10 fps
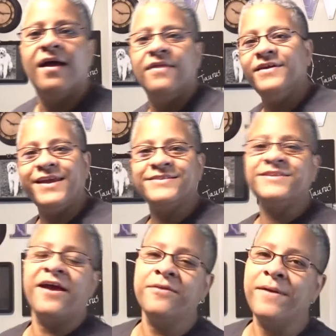The next
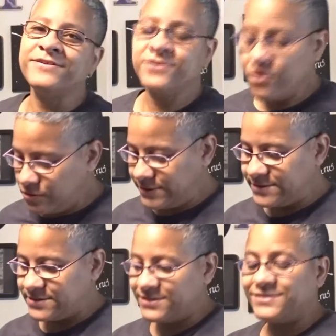item I sold
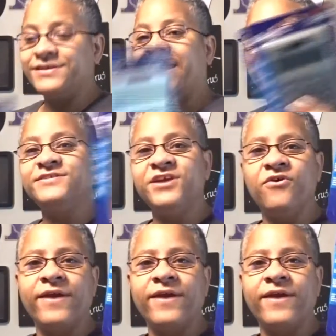is this Casio